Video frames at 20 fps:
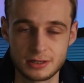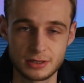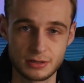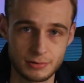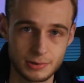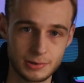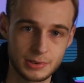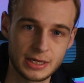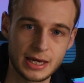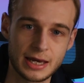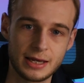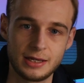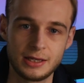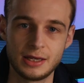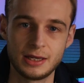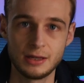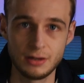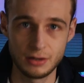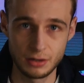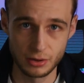through getting
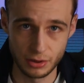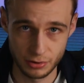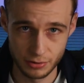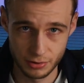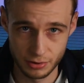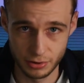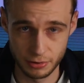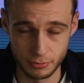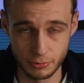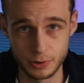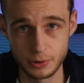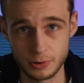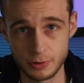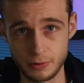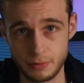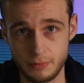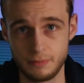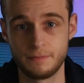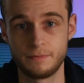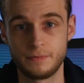in,
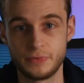through